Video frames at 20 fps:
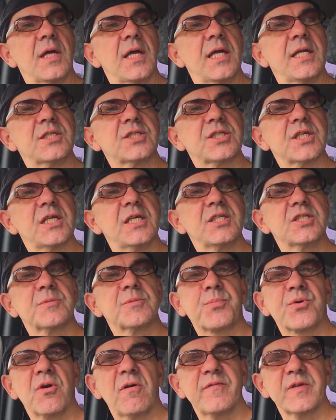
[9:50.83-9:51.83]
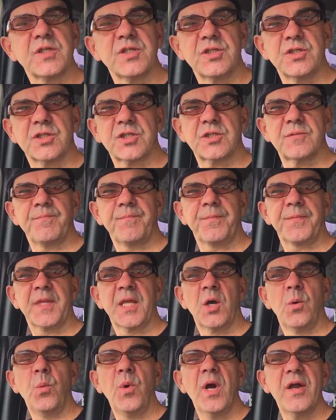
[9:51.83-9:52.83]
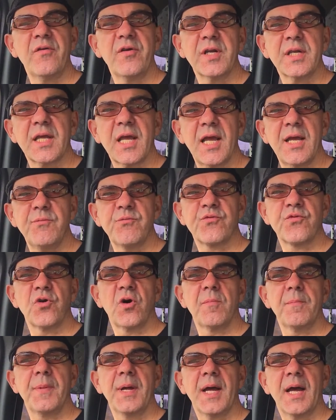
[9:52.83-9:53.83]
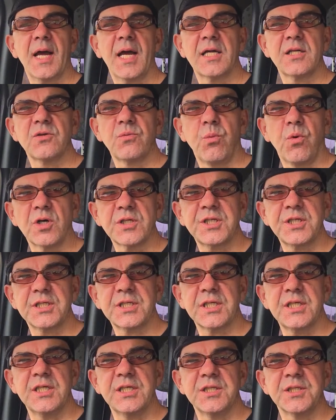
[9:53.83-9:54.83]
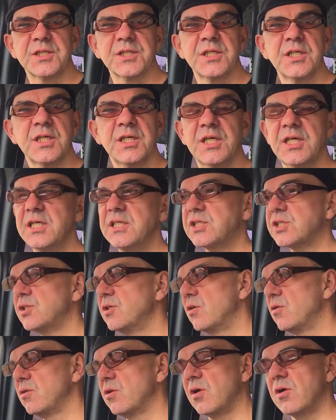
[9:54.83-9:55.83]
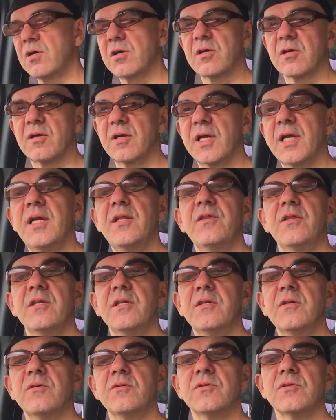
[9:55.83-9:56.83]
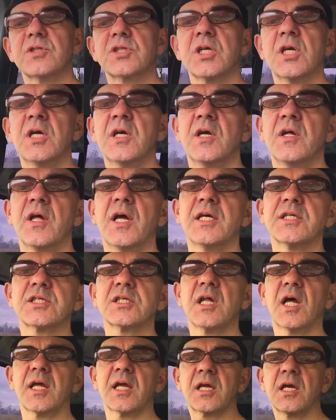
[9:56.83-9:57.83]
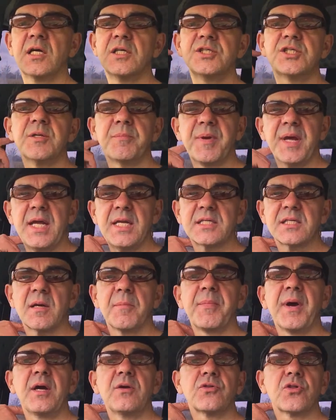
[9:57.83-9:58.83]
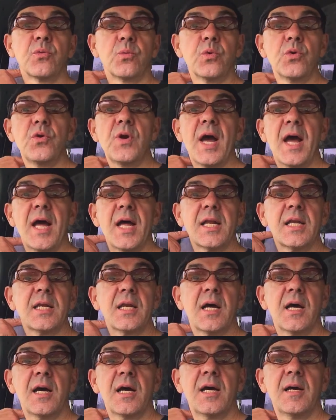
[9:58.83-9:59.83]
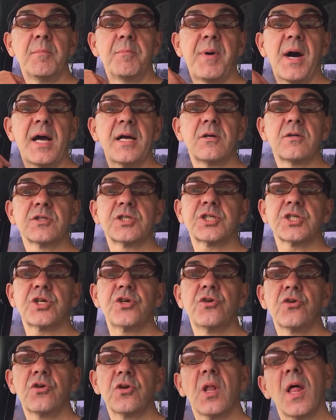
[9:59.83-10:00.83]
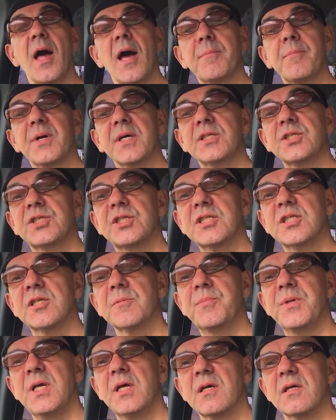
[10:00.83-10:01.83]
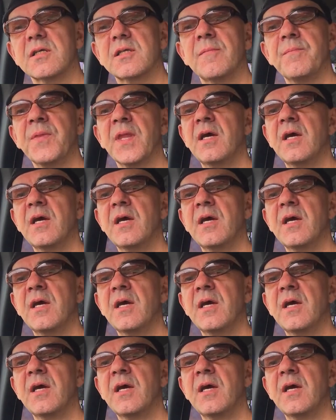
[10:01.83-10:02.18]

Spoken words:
It's provenance, where it came from and what it is. It's no longer in the news. It's like debate about the Wuhan biosecure lab has disappeared.